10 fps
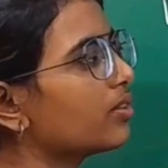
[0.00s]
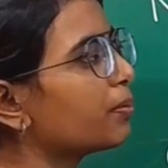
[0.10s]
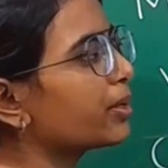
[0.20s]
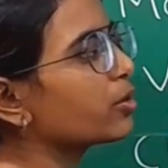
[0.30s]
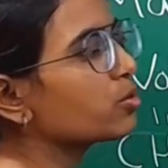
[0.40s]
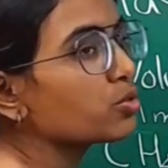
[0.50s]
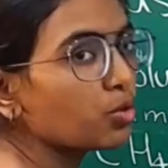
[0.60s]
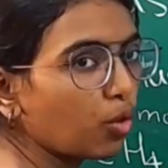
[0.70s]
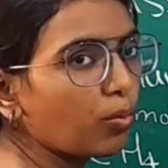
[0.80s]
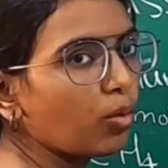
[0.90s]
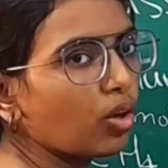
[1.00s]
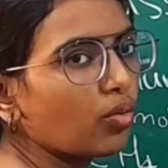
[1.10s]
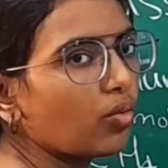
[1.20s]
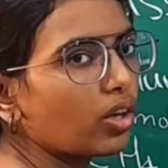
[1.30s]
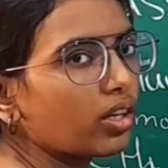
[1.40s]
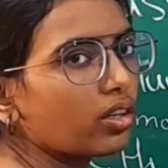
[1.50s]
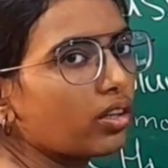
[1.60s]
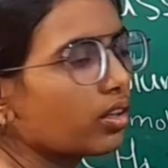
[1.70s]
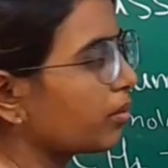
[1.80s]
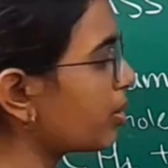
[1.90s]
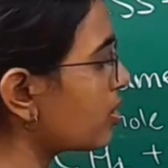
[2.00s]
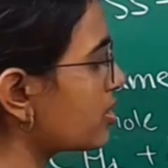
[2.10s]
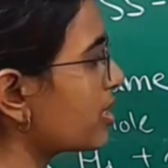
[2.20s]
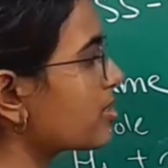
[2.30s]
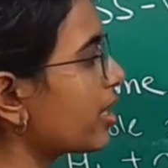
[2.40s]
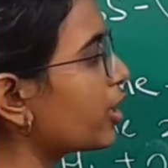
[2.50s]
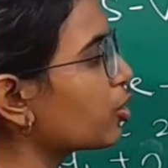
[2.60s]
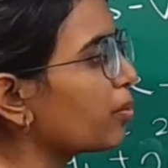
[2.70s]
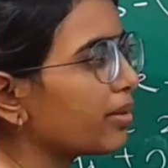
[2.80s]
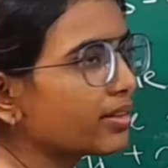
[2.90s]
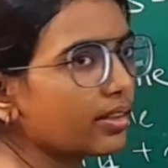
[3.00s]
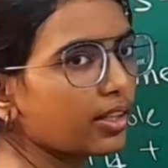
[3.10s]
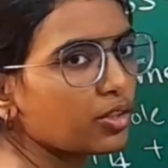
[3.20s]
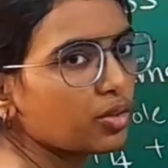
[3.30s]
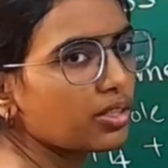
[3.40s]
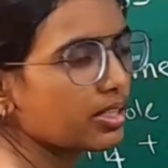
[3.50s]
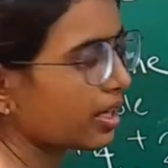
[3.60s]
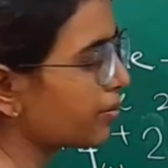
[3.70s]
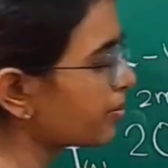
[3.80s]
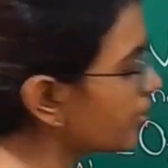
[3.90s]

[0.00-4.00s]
will produce 2 mole of water because their stoichiometry ratio is same.